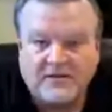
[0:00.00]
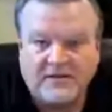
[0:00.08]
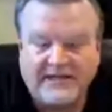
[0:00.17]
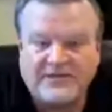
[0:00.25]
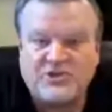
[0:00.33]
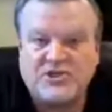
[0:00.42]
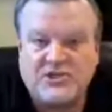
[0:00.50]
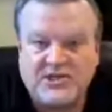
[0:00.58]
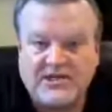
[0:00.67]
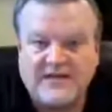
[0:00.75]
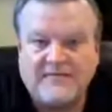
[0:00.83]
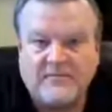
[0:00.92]
each
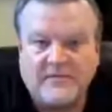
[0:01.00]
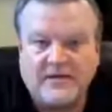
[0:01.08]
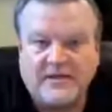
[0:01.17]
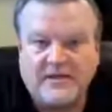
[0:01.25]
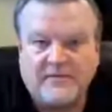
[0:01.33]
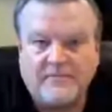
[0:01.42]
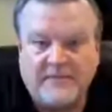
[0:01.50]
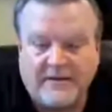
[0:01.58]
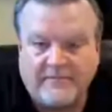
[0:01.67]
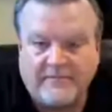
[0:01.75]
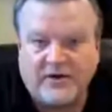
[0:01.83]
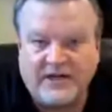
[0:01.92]
team
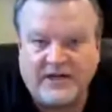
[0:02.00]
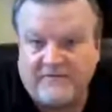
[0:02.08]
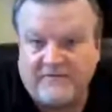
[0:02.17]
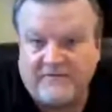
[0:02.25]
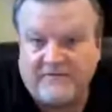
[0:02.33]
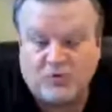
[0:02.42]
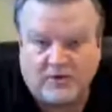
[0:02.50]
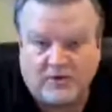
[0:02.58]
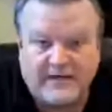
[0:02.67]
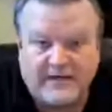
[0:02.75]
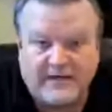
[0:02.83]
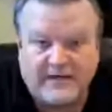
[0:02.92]
member
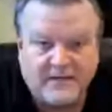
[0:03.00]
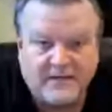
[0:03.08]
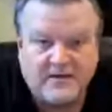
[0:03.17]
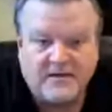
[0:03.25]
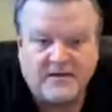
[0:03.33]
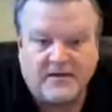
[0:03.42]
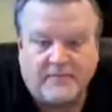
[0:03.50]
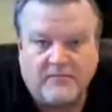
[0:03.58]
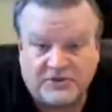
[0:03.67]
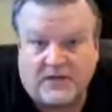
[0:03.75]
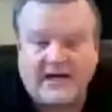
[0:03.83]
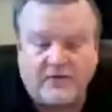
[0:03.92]
individually
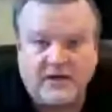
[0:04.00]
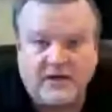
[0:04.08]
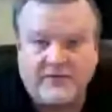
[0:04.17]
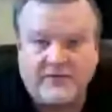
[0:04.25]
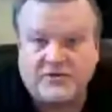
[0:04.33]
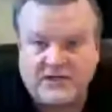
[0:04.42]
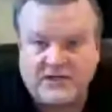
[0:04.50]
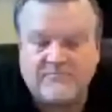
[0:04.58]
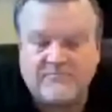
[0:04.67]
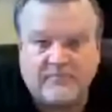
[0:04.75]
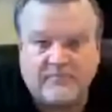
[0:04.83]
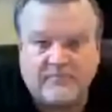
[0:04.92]
must rely on
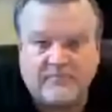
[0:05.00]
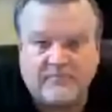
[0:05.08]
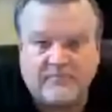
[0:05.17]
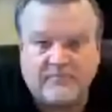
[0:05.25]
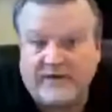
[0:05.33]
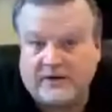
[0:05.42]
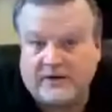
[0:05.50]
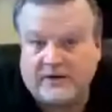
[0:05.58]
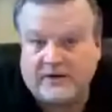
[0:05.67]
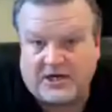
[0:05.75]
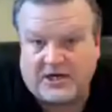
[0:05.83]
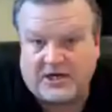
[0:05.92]
members to do their
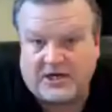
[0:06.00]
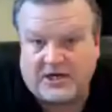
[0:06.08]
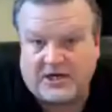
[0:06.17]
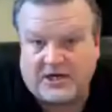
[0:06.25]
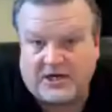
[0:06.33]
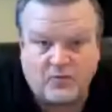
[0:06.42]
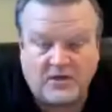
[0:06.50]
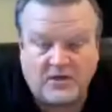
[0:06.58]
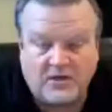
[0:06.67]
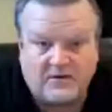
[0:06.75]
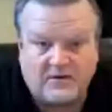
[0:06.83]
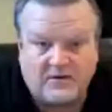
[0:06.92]
jobs and to do them
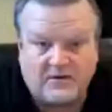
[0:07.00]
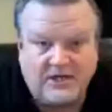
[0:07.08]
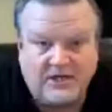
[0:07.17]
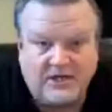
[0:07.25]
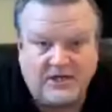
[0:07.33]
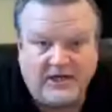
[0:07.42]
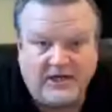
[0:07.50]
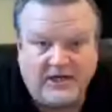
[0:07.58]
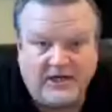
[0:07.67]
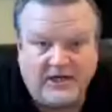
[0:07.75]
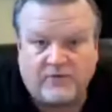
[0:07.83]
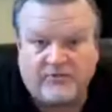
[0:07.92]
well
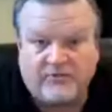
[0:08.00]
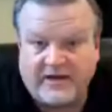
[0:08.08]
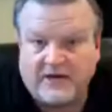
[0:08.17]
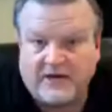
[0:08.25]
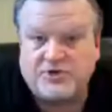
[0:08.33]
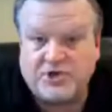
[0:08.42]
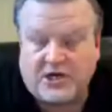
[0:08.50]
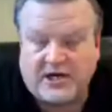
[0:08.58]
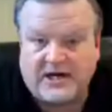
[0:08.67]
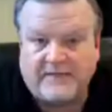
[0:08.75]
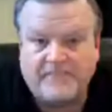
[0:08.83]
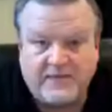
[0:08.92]
in order for their
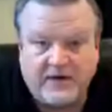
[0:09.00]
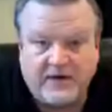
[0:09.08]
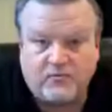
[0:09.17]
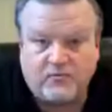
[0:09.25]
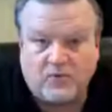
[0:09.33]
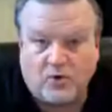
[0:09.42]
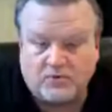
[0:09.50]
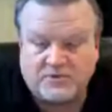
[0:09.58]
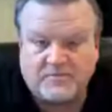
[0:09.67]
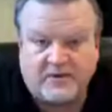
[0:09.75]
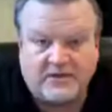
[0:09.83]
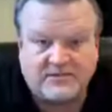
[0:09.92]
job, their role
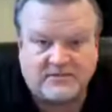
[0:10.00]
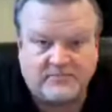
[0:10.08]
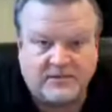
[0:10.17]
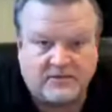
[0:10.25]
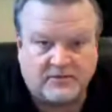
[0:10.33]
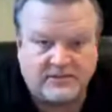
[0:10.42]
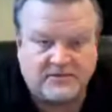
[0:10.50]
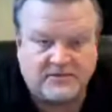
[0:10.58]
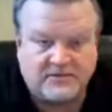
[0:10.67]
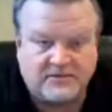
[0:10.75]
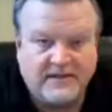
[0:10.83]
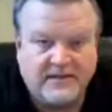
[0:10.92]
responsibilities
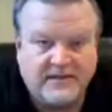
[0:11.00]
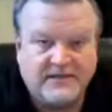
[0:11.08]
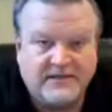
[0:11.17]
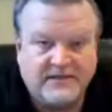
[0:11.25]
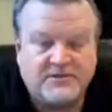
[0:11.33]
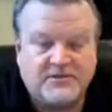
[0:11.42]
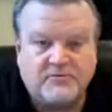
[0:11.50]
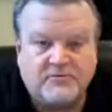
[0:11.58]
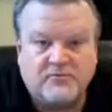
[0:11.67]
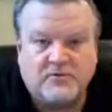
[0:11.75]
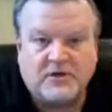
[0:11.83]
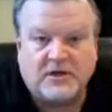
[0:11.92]

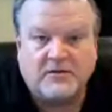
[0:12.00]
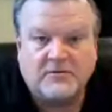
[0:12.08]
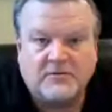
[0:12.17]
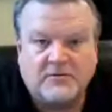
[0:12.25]
to